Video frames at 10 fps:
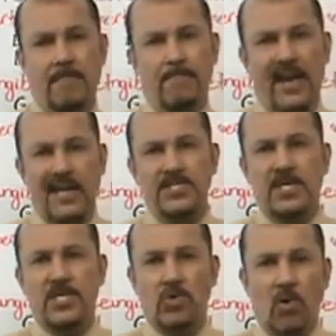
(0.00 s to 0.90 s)
balance
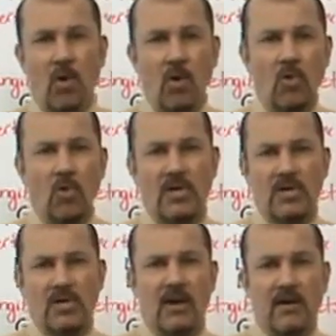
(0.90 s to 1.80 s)
that you owe on
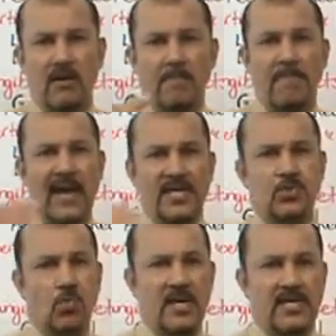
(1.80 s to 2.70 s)
your car
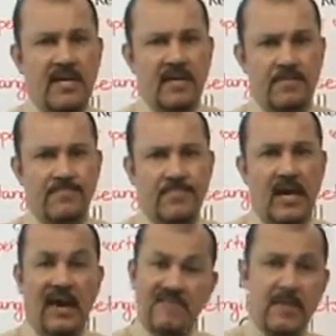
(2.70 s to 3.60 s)
past 1 year,
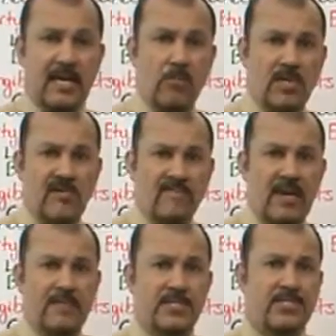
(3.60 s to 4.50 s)
after making 1 year of
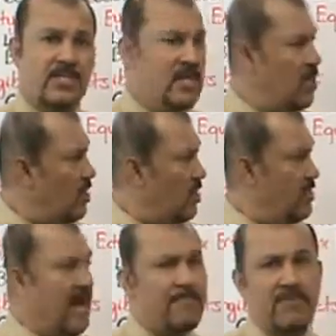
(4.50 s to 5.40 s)
payments,
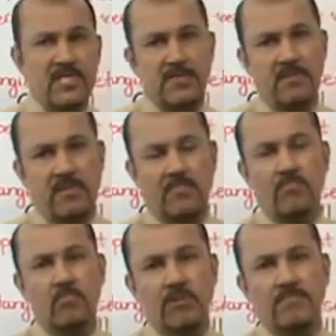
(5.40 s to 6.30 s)
that
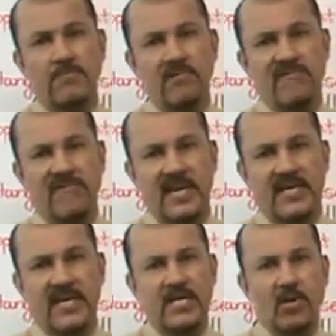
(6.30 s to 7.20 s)
principal would be
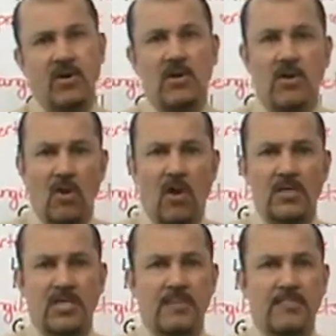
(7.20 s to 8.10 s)
reflected in your
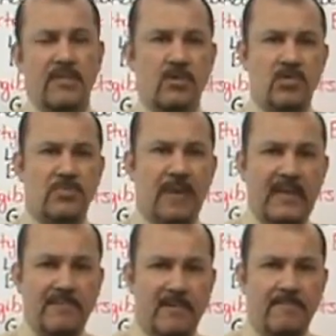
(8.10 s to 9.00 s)
long-term notes
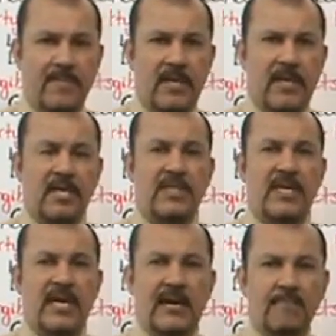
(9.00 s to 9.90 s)
payable.
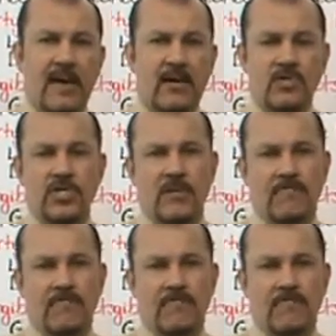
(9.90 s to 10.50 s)
The amount